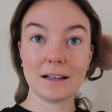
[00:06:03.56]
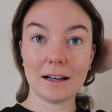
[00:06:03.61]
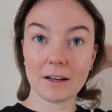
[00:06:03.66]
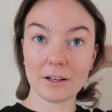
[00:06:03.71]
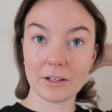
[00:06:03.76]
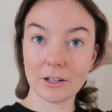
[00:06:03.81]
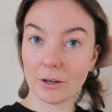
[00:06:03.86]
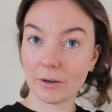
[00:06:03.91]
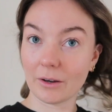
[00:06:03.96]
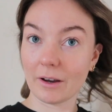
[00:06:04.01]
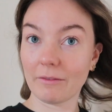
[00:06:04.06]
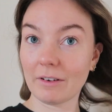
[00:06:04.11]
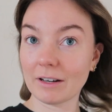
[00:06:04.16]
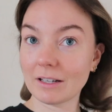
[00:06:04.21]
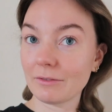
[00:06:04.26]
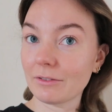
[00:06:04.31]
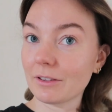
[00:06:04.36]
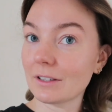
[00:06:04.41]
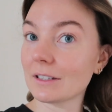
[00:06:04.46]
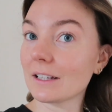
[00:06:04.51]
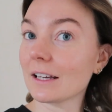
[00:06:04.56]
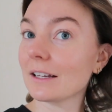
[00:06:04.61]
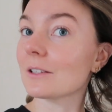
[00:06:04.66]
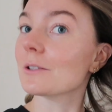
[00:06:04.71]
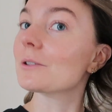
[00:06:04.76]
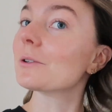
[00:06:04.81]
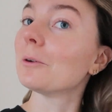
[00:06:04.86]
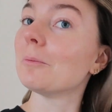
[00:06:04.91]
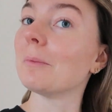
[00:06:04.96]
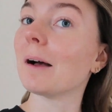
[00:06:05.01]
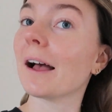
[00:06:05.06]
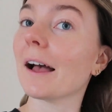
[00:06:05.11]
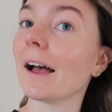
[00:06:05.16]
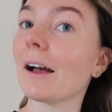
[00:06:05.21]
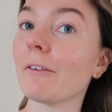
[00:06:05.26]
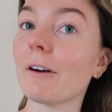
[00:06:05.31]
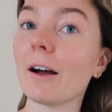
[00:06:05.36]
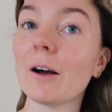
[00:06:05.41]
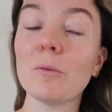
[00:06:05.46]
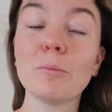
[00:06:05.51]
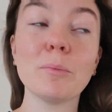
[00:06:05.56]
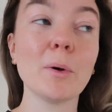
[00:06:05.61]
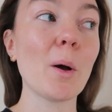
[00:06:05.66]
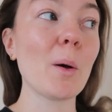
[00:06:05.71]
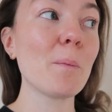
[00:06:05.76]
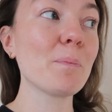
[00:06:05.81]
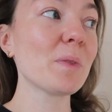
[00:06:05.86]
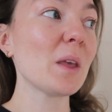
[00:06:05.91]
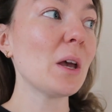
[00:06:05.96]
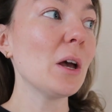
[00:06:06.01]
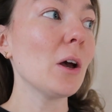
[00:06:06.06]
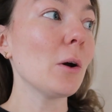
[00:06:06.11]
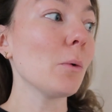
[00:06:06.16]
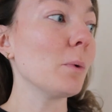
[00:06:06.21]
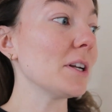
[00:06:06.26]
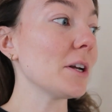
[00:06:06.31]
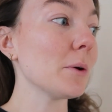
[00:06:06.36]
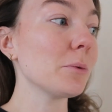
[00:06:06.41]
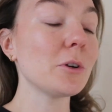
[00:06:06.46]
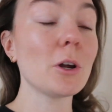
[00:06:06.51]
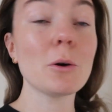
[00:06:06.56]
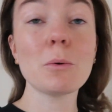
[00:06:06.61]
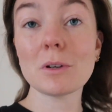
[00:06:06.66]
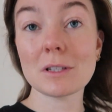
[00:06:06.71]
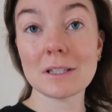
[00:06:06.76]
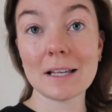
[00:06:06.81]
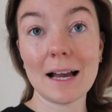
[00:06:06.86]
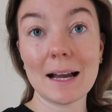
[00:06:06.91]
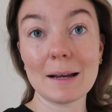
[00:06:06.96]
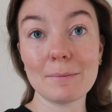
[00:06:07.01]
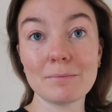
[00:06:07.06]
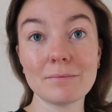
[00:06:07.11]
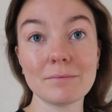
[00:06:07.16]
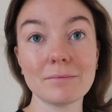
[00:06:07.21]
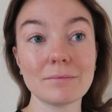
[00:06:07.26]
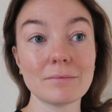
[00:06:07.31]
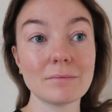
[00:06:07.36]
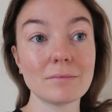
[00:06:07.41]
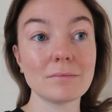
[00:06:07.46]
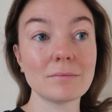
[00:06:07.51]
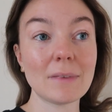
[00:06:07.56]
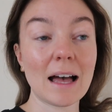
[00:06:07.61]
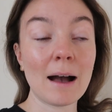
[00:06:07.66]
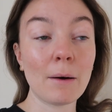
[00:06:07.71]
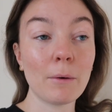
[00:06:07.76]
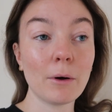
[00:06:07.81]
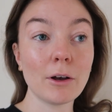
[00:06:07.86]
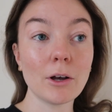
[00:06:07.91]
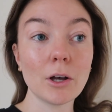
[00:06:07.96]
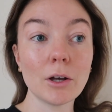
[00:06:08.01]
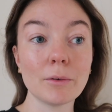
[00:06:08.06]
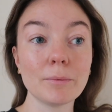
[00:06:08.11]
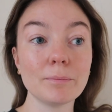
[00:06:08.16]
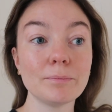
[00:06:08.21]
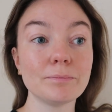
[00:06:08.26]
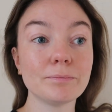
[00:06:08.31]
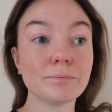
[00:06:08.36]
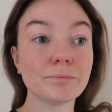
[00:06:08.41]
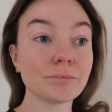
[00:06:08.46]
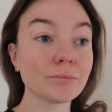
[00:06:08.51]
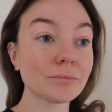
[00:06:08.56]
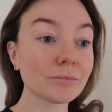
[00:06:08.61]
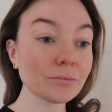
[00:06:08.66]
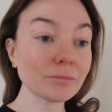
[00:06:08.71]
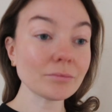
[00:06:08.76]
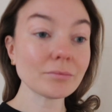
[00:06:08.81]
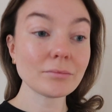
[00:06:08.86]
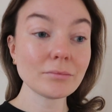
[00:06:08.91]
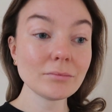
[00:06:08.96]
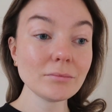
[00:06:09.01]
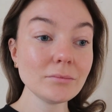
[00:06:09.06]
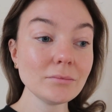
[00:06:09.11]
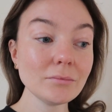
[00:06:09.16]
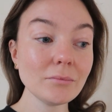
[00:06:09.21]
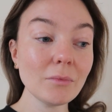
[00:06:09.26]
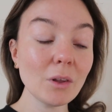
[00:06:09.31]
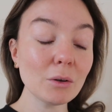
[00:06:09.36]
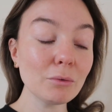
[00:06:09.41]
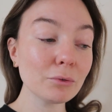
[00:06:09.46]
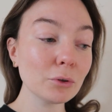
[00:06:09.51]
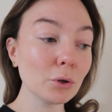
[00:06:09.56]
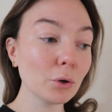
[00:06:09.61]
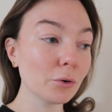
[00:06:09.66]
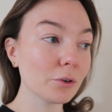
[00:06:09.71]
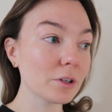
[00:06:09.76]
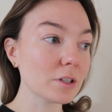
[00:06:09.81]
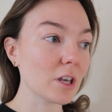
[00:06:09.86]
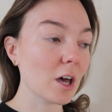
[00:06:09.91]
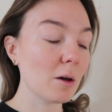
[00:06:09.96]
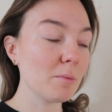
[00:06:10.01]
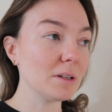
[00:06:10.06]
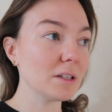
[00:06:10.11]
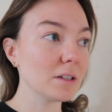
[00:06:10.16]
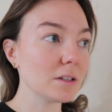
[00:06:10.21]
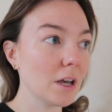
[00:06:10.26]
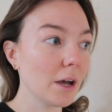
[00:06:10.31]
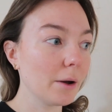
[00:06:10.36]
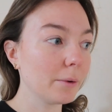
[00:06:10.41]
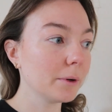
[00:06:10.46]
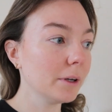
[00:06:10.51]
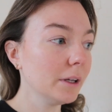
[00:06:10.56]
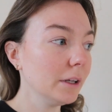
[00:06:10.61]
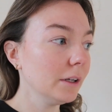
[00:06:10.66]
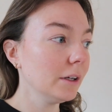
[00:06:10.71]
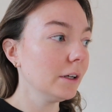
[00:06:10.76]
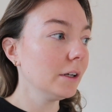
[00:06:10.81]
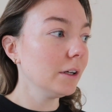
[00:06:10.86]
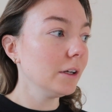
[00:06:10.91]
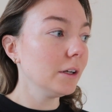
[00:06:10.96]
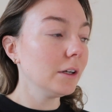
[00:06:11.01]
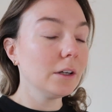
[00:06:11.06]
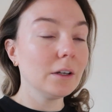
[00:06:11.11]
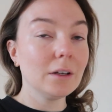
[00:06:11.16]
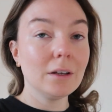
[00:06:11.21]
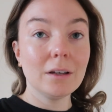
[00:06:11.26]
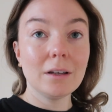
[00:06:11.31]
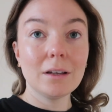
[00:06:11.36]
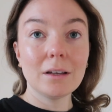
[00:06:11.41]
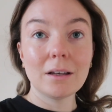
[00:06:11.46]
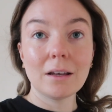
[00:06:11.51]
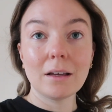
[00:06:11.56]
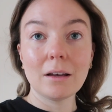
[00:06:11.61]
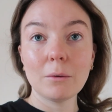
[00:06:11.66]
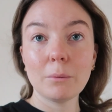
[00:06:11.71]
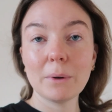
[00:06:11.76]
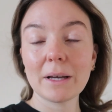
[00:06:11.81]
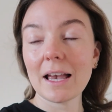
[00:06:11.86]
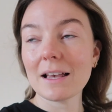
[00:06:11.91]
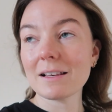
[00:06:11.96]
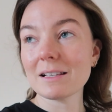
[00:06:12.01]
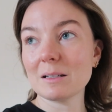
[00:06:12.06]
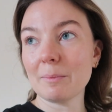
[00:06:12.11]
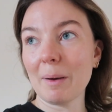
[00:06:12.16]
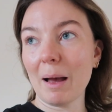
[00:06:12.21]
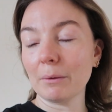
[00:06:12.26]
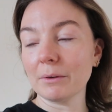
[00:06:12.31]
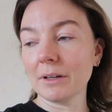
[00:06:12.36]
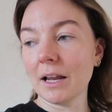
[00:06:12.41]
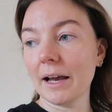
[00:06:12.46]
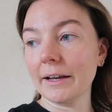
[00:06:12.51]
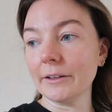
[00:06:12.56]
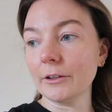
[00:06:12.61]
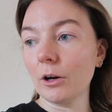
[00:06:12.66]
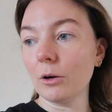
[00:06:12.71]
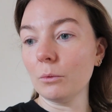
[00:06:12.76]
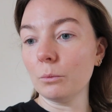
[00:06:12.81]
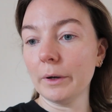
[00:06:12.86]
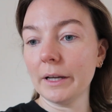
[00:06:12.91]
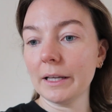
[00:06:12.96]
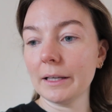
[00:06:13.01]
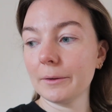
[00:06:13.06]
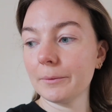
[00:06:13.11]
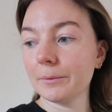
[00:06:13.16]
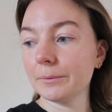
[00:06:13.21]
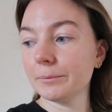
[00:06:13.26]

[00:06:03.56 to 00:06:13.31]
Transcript: I'm gonna go get ready for the day, sort my hair out, but we don't know what time our floor is coming, so we're guessing about 9, aren't we?